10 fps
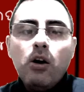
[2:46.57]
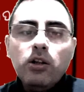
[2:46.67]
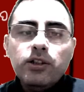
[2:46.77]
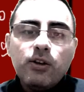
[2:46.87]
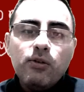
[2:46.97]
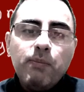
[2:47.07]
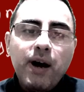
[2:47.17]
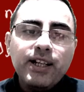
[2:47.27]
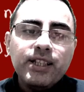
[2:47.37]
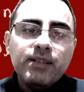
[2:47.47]
Also,
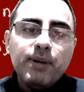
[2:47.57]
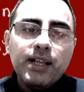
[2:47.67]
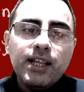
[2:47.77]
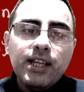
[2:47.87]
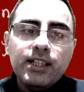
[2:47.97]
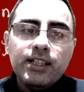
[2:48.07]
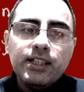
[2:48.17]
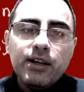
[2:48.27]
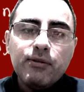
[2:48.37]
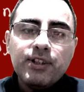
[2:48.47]
parasympathetic
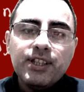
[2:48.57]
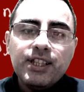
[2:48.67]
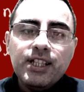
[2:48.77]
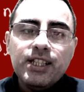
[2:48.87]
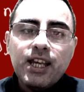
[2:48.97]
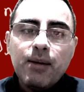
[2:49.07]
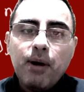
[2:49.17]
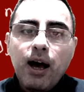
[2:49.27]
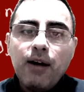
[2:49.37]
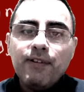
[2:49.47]
nervous system
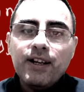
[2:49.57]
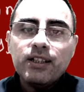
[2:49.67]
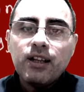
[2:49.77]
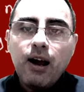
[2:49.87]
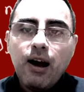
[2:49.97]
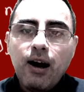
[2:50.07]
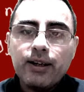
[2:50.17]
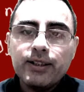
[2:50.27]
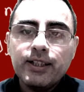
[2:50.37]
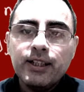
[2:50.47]
affects
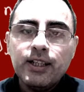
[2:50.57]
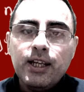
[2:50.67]
heart.